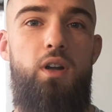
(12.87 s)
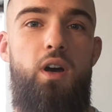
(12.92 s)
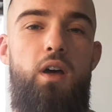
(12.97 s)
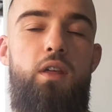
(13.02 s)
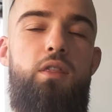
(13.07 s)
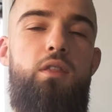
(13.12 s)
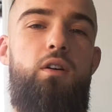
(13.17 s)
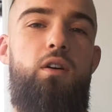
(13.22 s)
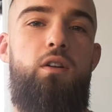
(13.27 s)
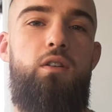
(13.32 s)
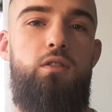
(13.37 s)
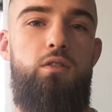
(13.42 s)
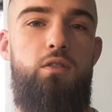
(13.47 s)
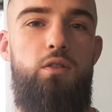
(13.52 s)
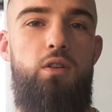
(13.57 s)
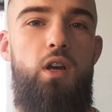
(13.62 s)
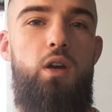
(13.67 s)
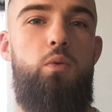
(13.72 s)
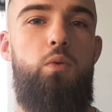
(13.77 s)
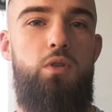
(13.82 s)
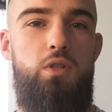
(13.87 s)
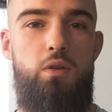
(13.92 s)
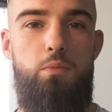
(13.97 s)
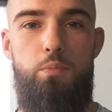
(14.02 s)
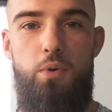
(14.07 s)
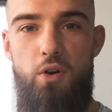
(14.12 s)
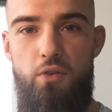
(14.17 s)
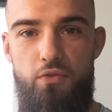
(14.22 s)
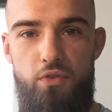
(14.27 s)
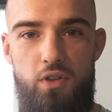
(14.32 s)
I thought today was the
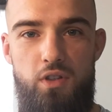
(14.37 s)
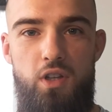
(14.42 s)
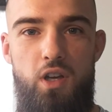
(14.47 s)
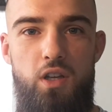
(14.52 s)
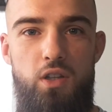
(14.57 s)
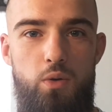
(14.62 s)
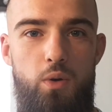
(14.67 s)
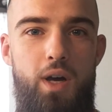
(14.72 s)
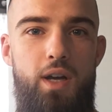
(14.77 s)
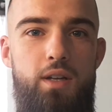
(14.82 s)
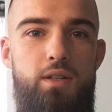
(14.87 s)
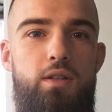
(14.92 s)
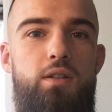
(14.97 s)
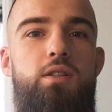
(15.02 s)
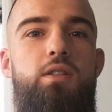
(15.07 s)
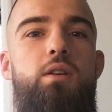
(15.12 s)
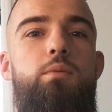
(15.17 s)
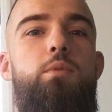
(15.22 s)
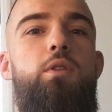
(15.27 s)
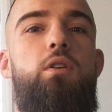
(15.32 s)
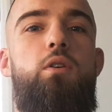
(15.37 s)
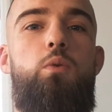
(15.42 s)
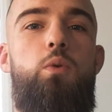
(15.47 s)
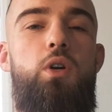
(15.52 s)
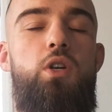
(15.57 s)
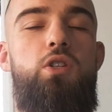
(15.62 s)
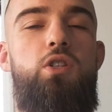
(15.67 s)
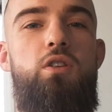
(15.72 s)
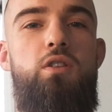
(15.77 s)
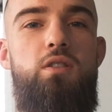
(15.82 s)
perfect day to answer some of the
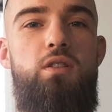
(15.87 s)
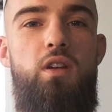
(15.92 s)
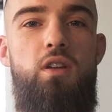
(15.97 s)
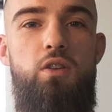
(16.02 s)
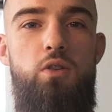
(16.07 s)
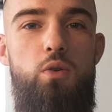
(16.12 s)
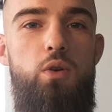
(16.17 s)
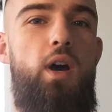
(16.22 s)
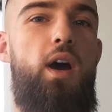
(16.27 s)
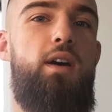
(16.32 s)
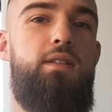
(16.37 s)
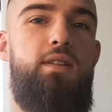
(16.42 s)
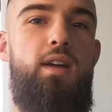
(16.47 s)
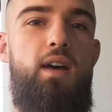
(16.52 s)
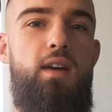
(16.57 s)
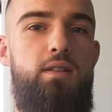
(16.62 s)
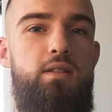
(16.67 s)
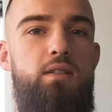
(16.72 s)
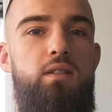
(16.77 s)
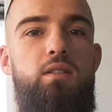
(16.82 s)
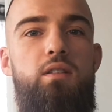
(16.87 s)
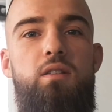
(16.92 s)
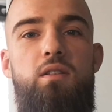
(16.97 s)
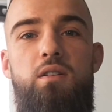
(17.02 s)
questions that you guys asked.